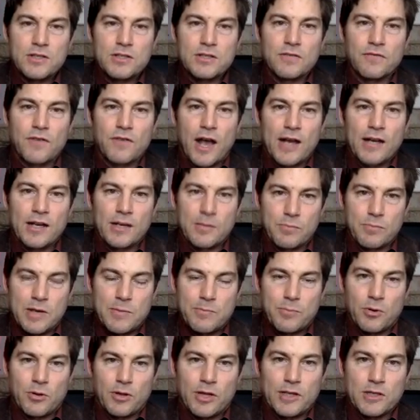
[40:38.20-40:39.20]
dividing
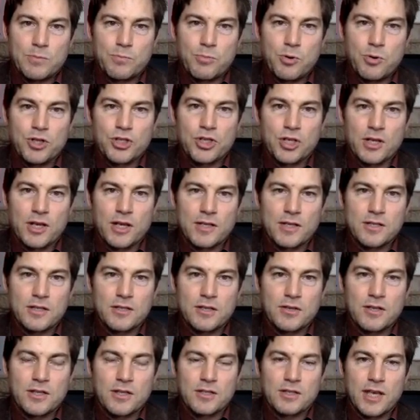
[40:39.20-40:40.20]
people, is pushing us
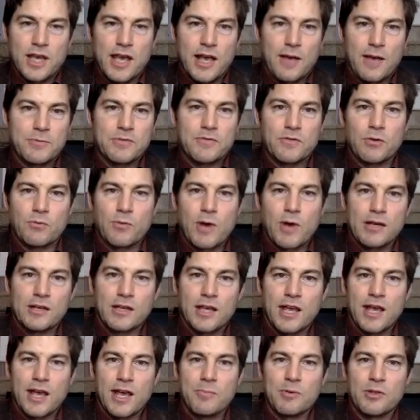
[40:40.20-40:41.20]
into these camps with the red
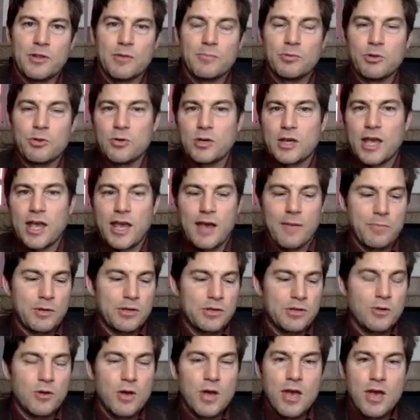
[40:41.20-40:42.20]
camp and the blue camp,
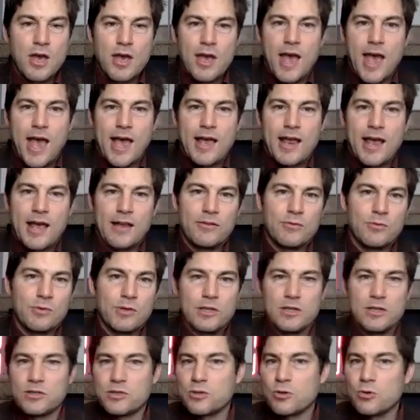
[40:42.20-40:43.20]
and with
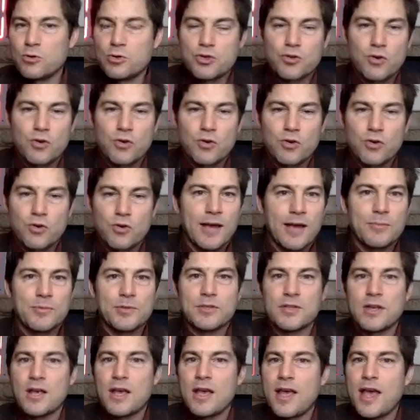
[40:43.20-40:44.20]
these two
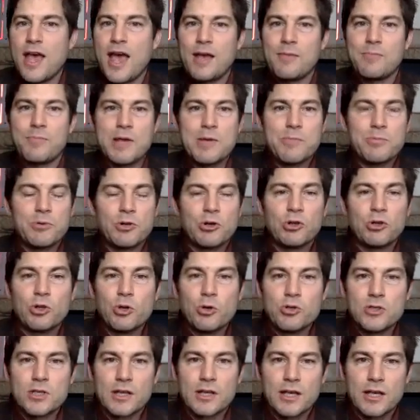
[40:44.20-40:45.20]
tribes, and people are
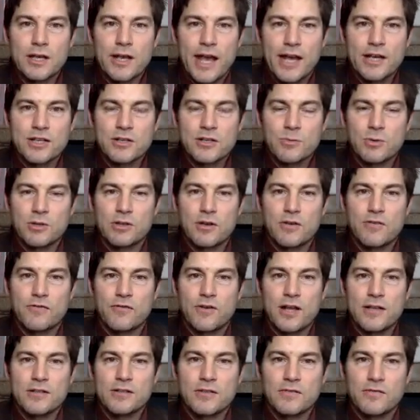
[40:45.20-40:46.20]
losing connection with their
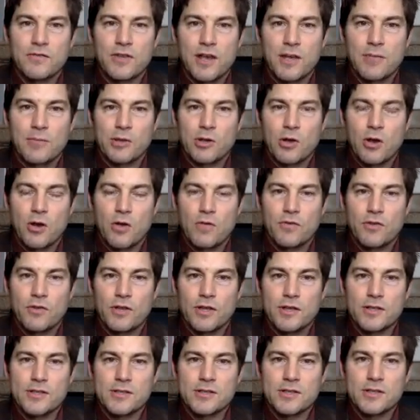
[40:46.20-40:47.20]
friends and family over
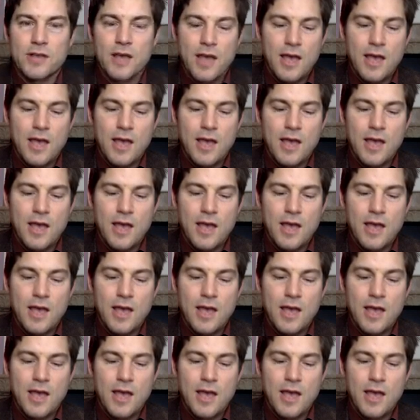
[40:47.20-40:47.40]
this.